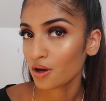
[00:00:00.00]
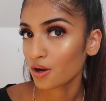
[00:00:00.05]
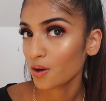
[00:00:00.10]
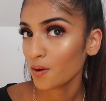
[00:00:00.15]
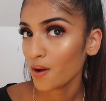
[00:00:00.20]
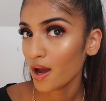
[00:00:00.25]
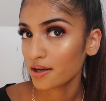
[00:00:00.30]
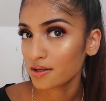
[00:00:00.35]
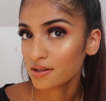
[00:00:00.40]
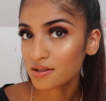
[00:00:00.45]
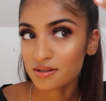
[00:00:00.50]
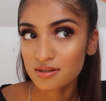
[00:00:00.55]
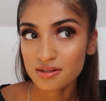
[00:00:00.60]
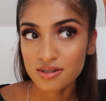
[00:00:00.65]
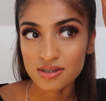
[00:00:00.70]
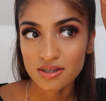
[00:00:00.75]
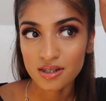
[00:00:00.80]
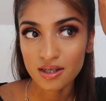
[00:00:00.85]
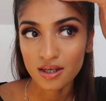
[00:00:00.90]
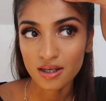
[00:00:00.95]
and you can
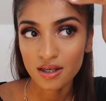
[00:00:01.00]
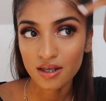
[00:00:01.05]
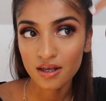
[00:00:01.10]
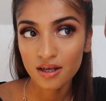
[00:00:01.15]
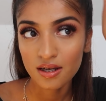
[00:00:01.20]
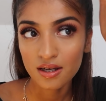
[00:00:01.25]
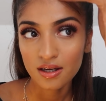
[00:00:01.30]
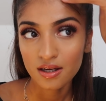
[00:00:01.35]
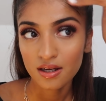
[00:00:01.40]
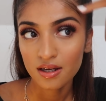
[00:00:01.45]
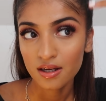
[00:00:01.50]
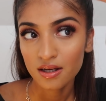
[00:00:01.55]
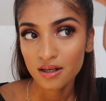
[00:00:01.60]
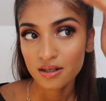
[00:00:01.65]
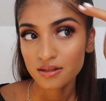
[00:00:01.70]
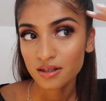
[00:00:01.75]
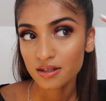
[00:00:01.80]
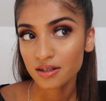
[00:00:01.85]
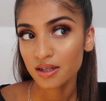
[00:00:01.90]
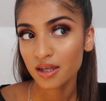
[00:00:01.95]
see
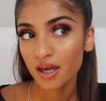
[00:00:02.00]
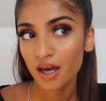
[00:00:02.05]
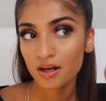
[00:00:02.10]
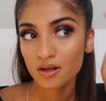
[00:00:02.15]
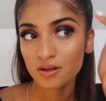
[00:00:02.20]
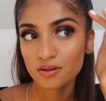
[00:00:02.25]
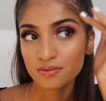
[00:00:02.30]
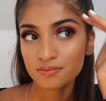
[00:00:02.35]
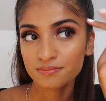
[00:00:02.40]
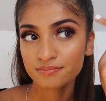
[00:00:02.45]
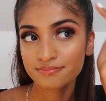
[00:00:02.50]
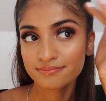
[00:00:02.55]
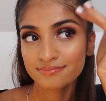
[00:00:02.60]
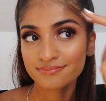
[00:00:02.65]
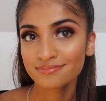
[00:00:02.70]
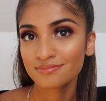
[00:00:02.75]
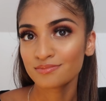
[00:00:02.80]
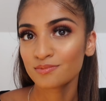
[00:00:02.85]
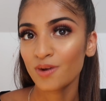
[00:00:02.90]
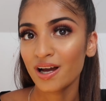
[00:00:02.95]
that they get all
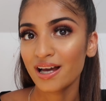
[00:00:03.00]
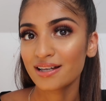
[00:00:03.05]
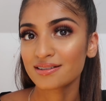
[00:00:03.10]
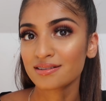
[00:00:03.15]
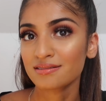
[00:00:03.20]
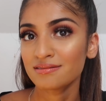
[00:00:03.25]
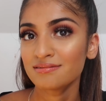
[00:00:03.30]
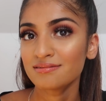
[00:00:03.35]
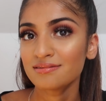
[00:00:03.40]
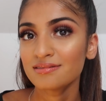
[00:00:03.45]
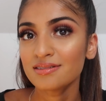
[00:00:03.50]
wet.